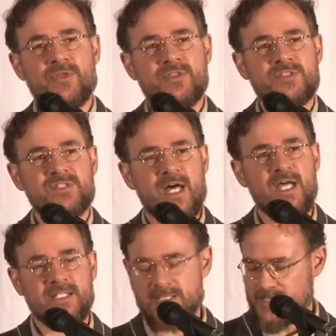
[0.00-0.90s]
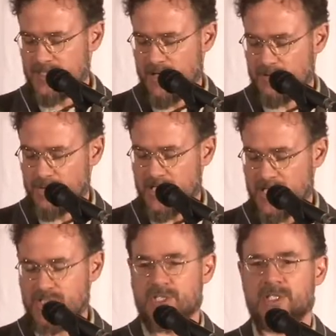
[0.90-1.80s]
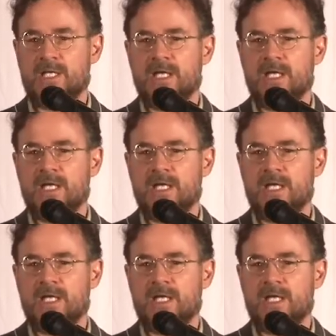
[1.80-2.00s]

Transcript: the signs of creation,